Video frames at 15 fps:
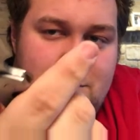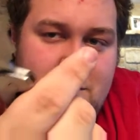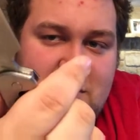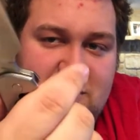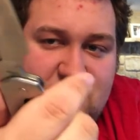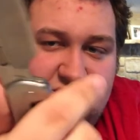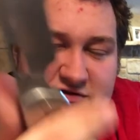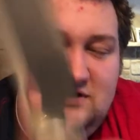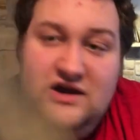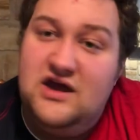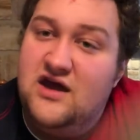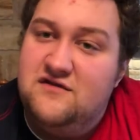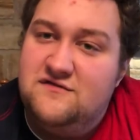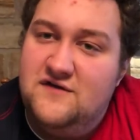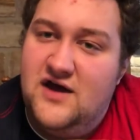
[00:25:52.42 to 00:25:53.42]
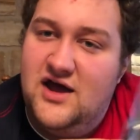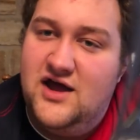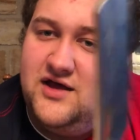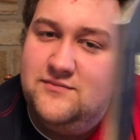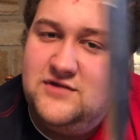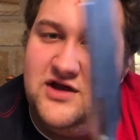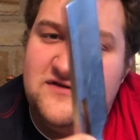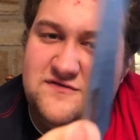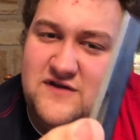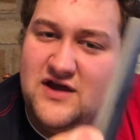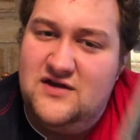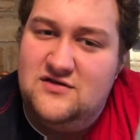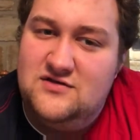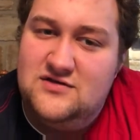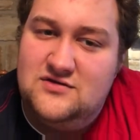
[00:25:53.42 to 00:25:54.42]
interesting knife. I'm not a
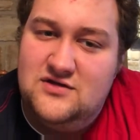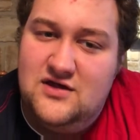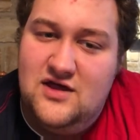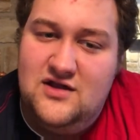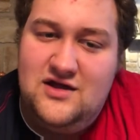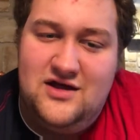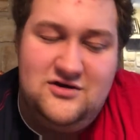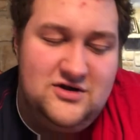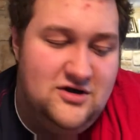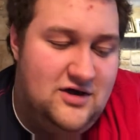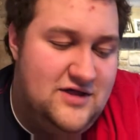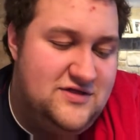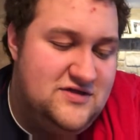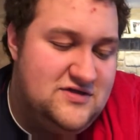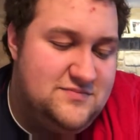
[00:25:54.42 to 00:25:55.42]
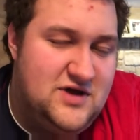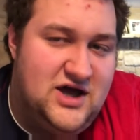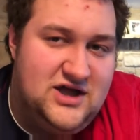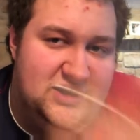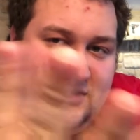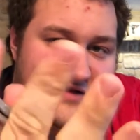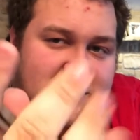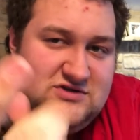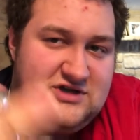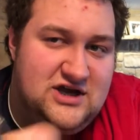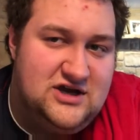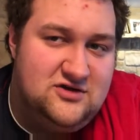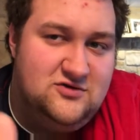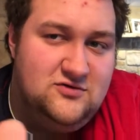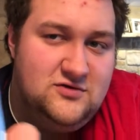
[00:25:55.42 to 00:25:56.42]
fan of the, I, I don't know. I think the pocket cleavers are
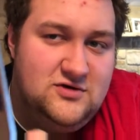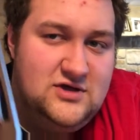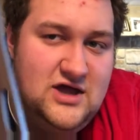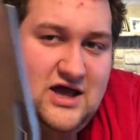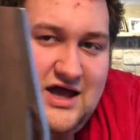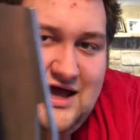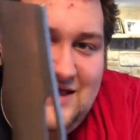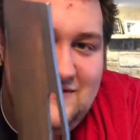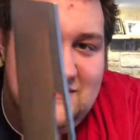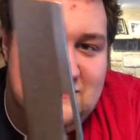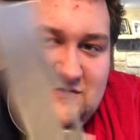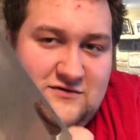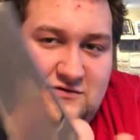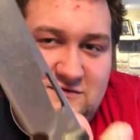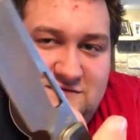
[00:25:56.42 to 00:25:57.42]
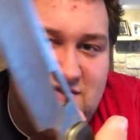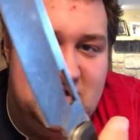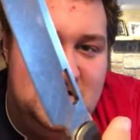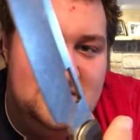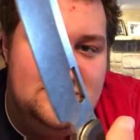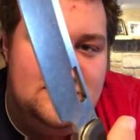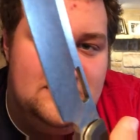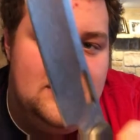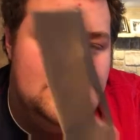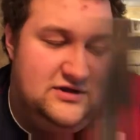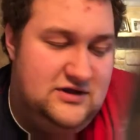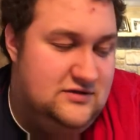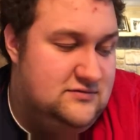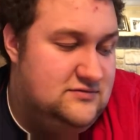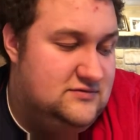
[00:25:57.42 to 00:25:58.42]
kind of cool. I think it's a cool phase. I
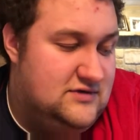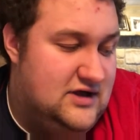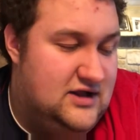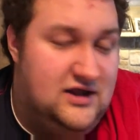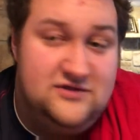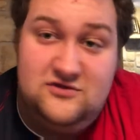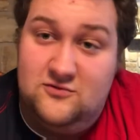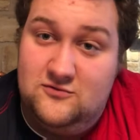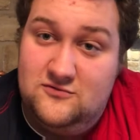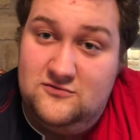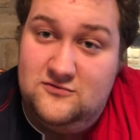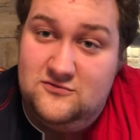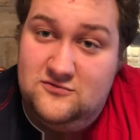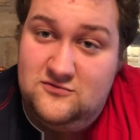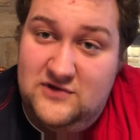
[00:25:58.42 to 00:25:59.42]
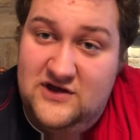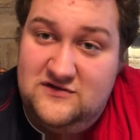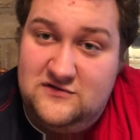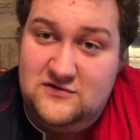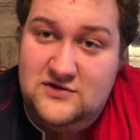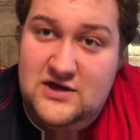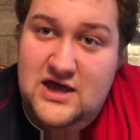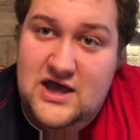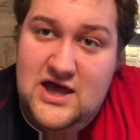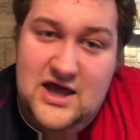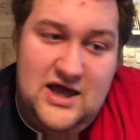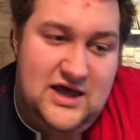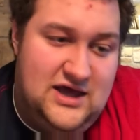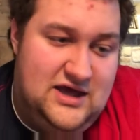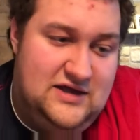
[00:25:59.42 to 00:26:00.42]
mean, I like the razel,
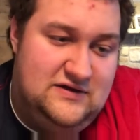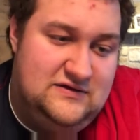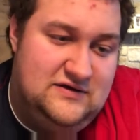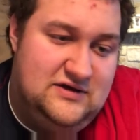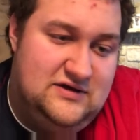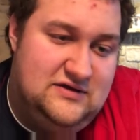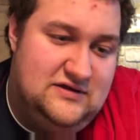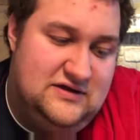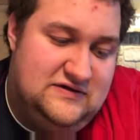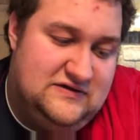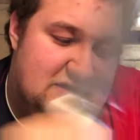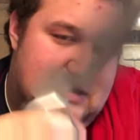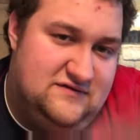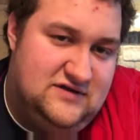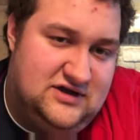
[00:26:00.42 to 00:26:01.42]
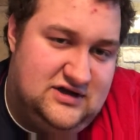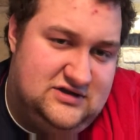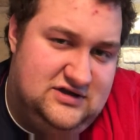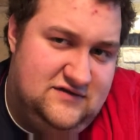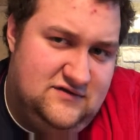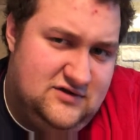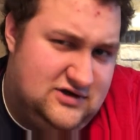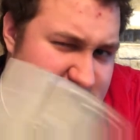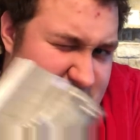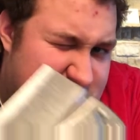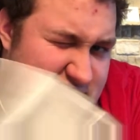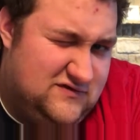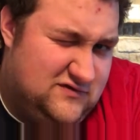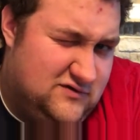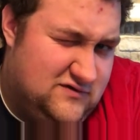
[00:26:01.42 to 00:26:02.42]
and uh, that's kind of like a cleaver, kind
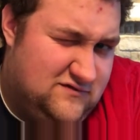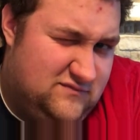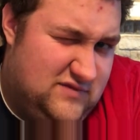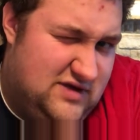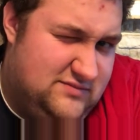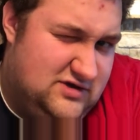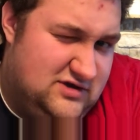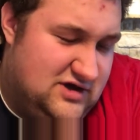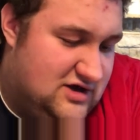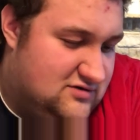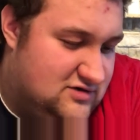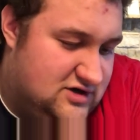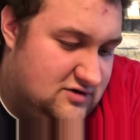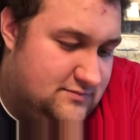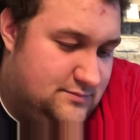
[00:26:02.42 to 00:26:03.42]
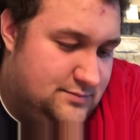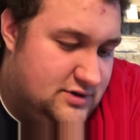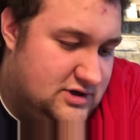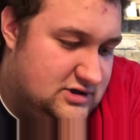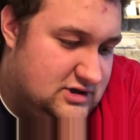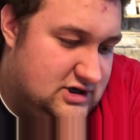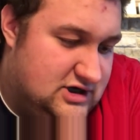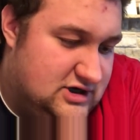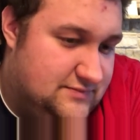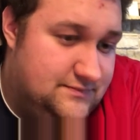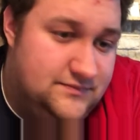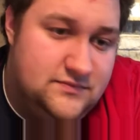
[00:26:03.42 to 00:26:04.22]
of, sort of, maybe. I don't know. But um,